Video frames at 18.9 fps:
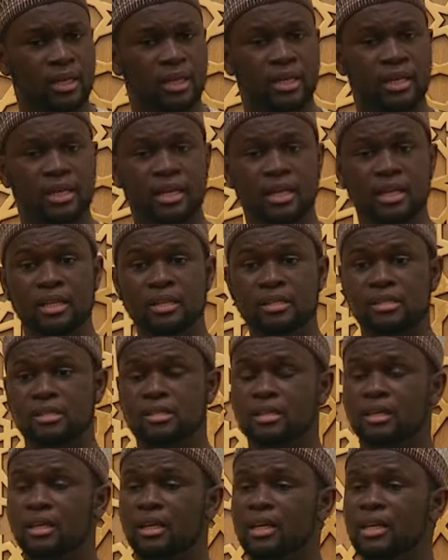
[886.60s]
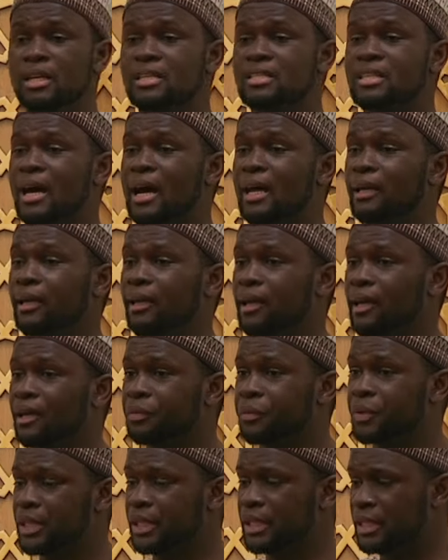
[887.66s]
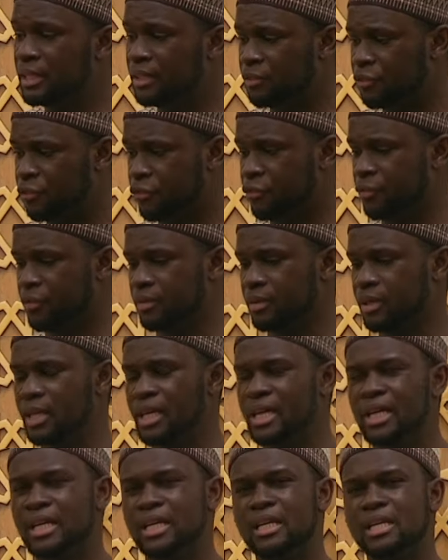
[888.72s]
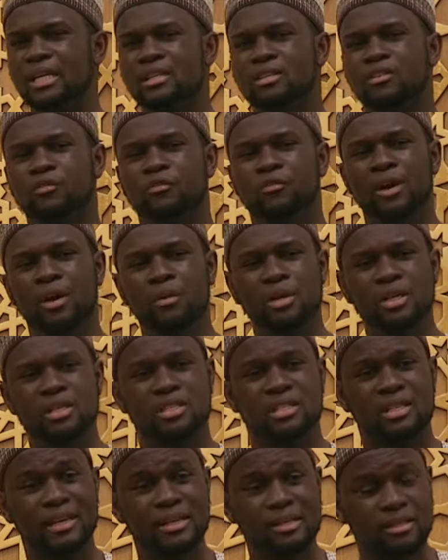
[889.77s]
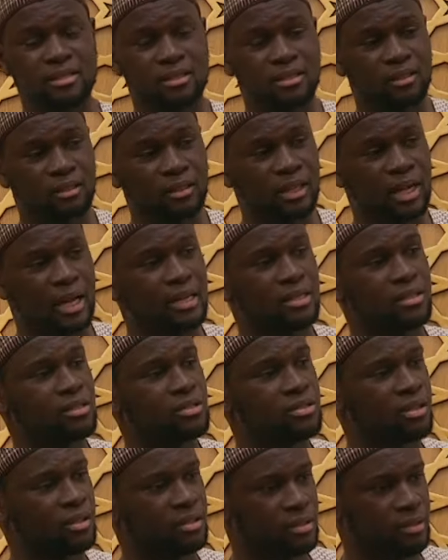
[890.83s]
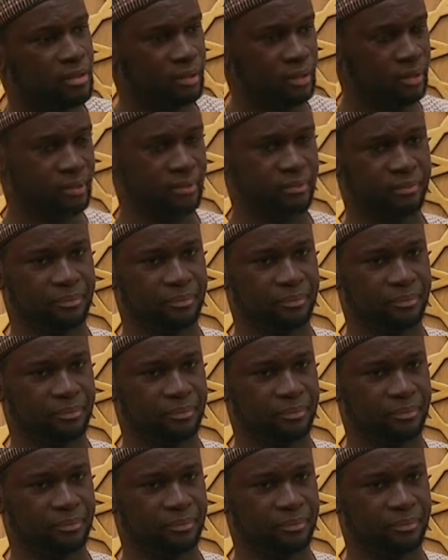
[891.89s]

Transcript: is He is Al-Latif. He is very gentle and subtle.